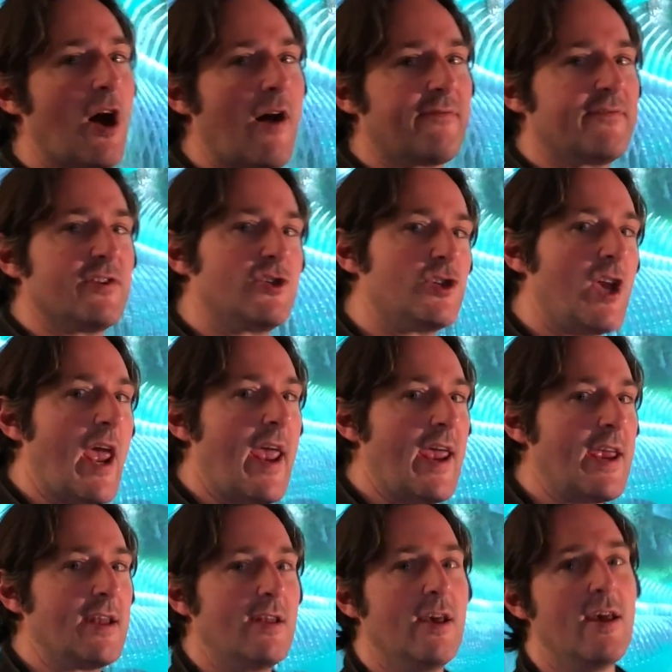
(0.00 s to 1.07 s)
off the
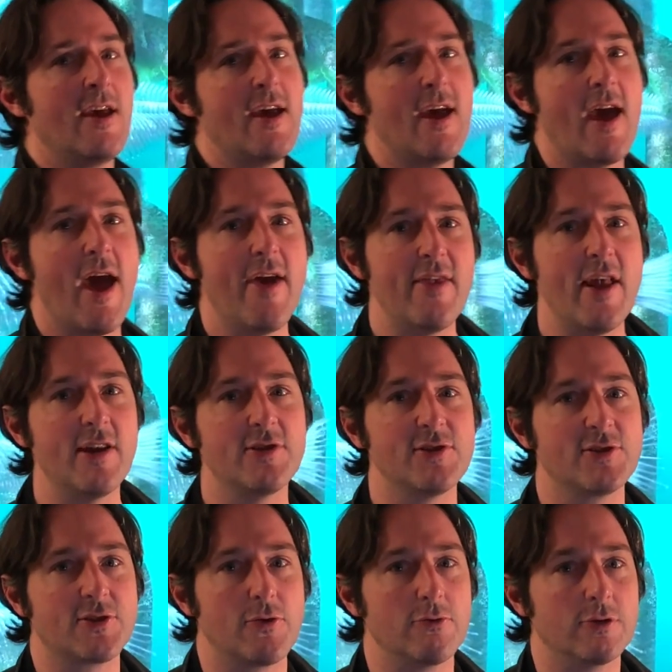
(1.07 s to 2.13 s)
chain and then it
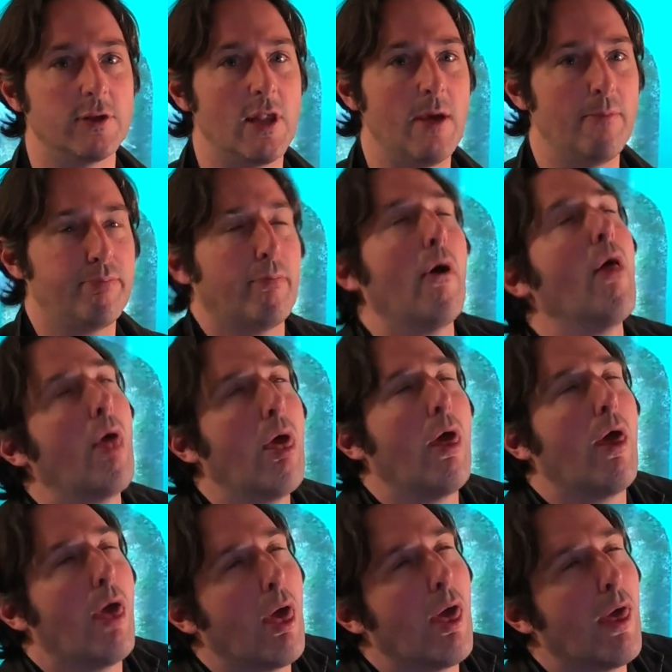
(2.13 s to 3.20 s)
just goes limp
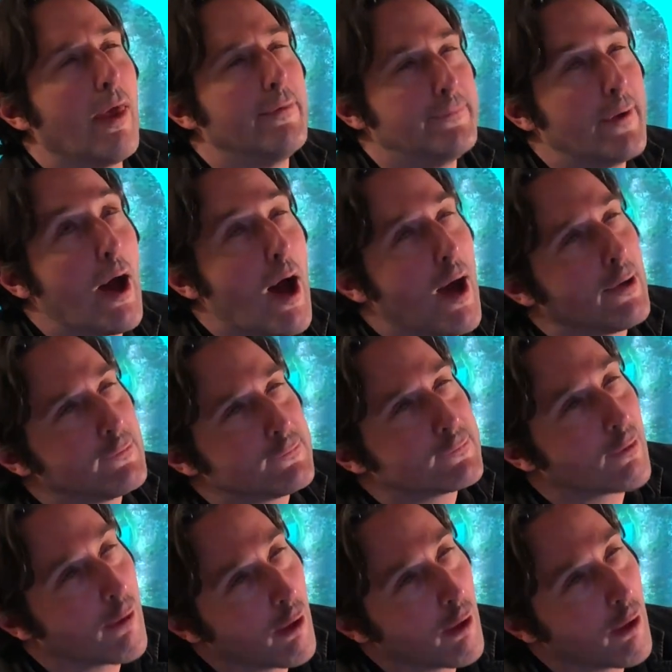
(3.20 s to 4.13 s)
and dies.